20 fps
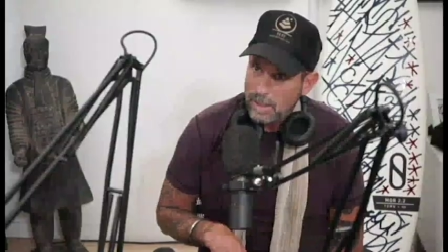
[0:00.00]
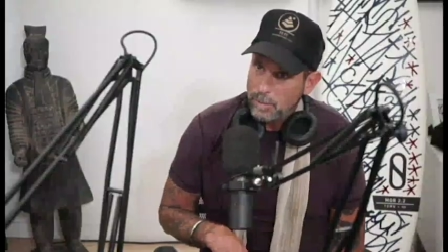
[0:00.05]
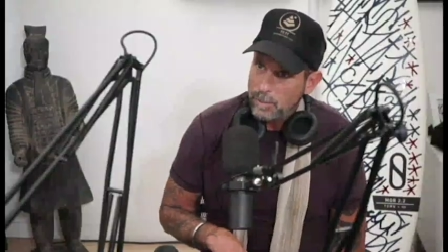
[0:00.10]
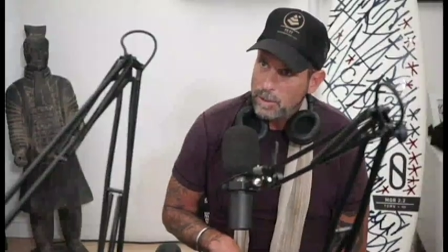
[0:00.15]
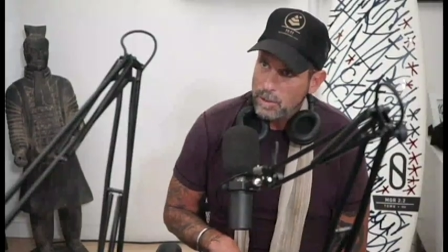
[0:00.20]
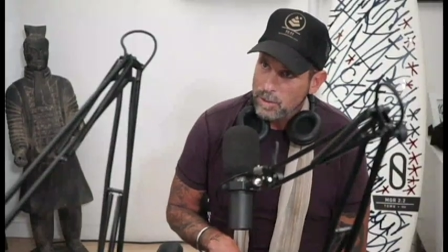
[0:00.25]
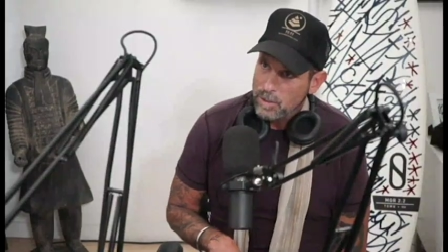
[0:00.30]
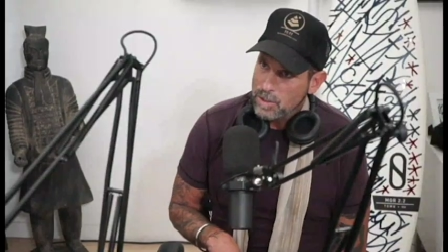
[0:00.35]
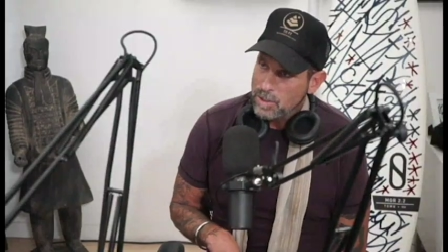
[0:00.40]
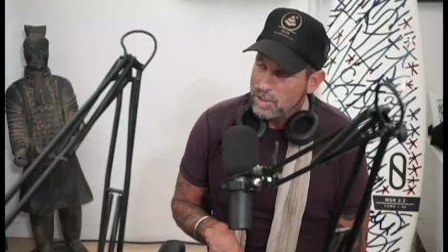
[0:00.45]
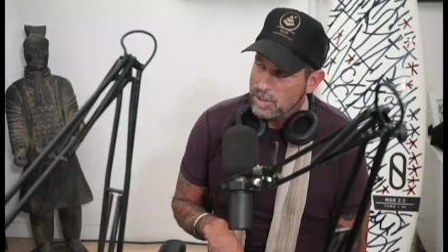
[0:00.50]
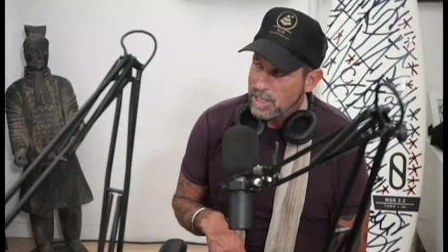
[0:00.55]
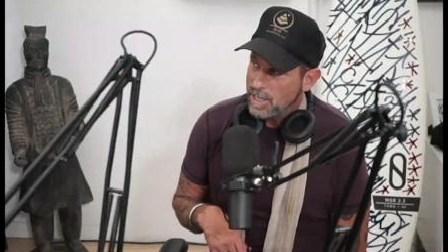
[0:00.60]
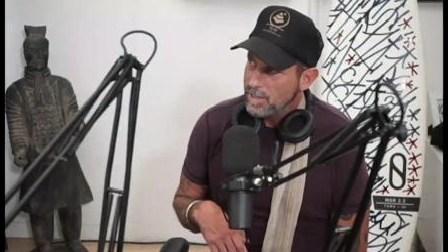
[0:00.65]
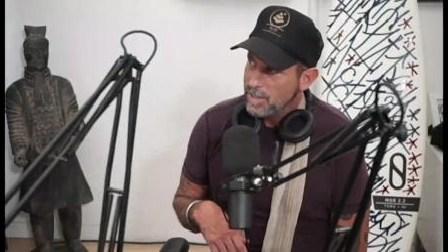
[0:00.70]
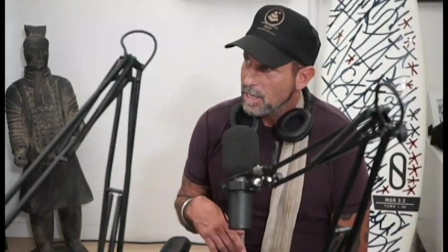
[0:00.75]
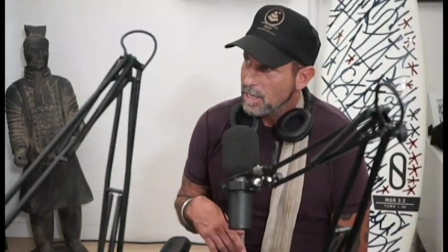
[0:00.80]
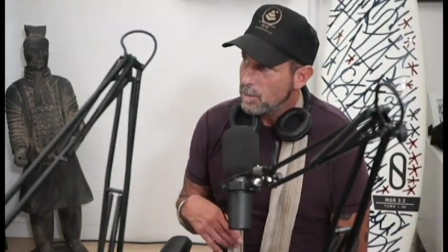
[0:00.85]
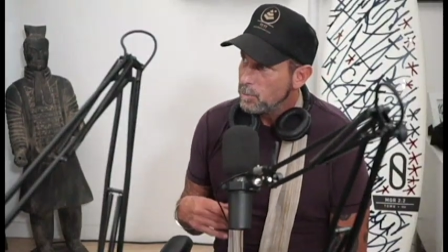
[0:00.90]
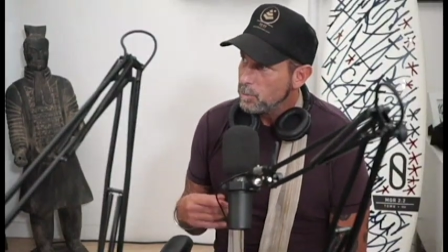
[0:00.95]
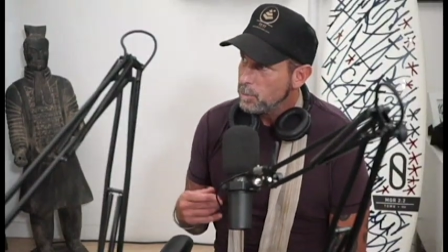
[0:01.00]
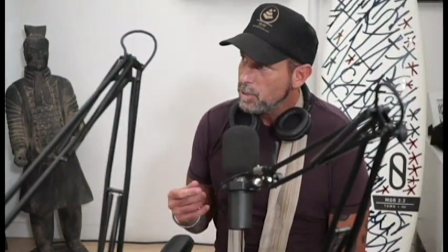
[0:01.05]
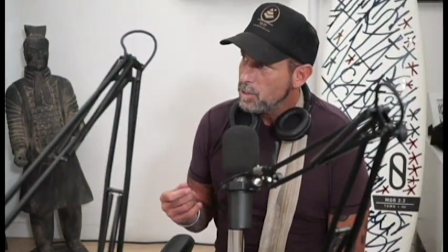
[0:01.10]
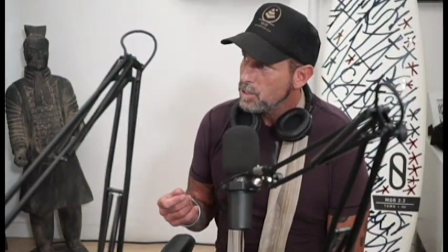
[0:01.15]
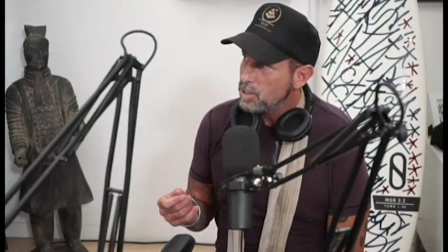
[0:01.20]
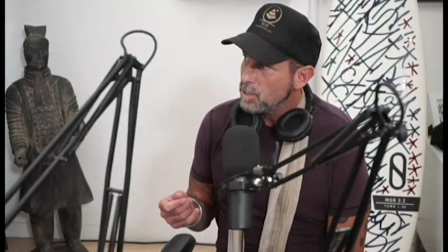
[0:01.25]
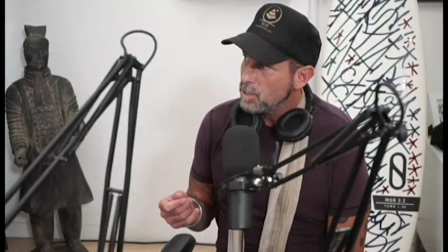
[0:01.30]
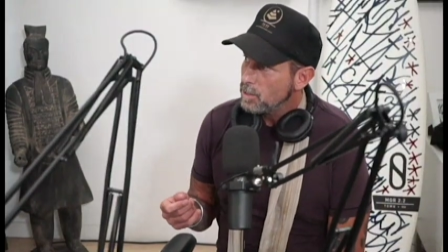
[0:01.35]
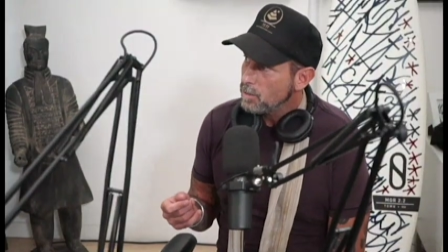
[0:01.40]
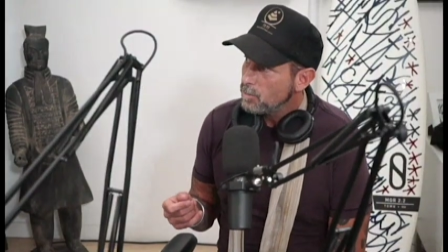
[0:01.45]
what you just said and that
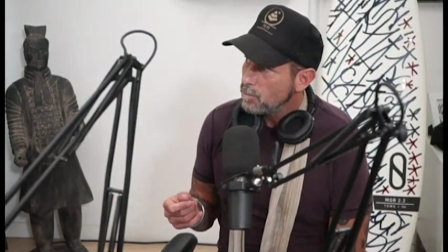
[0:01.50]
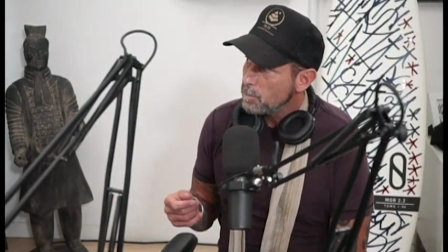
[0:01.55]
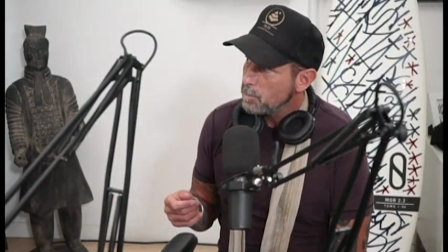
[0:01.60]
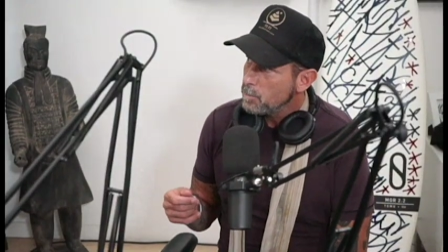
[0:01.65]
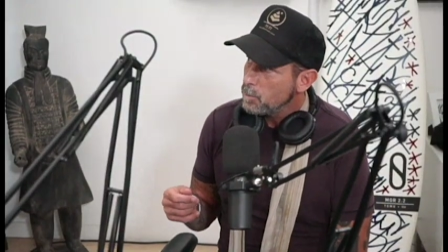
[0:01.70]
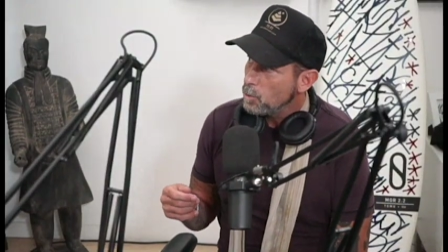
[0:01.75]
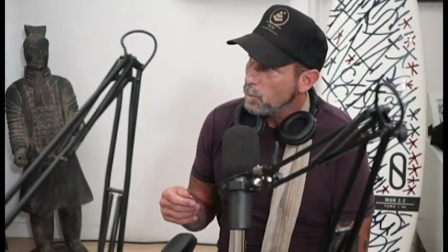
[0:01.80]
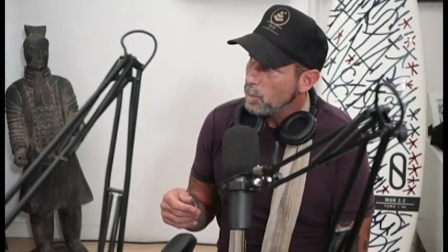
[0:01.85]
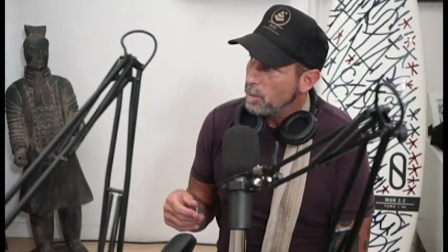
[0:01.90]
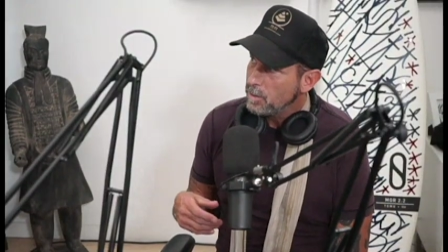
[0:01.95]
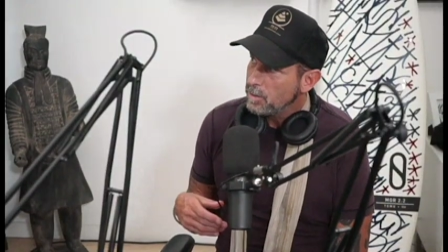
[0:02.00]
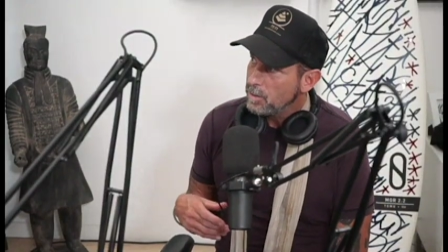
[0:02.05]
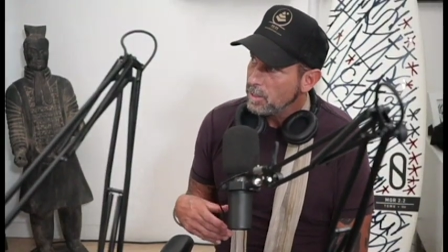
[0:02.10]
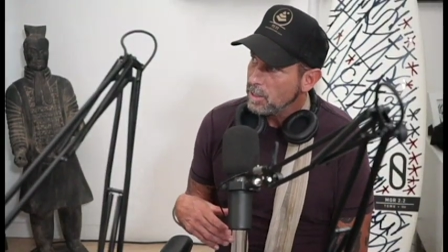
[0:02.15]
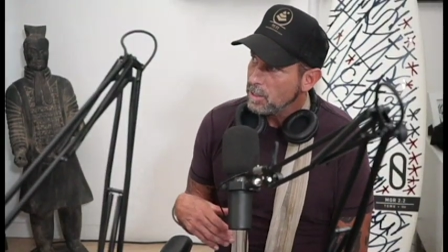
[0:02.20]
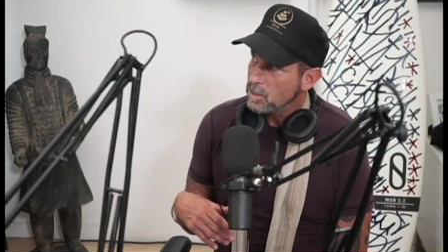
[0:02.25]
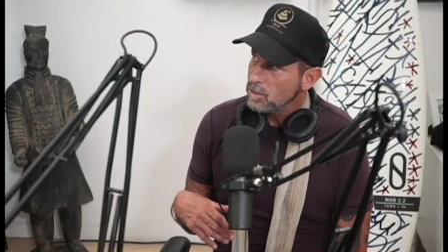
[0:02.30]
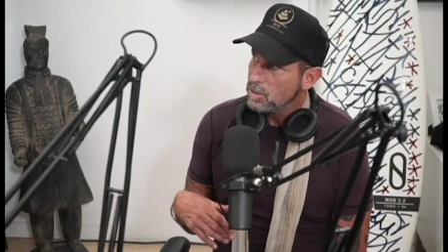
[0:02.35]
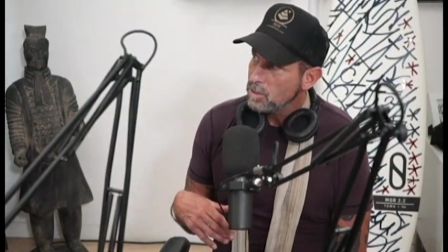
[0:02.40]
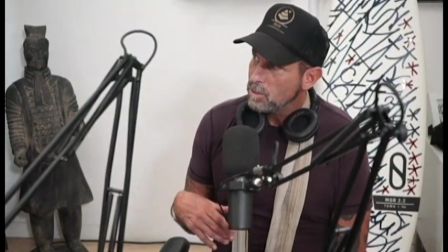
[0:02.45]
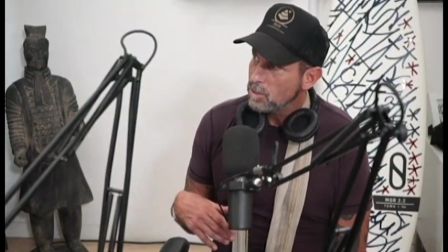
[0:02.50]
reason from doing things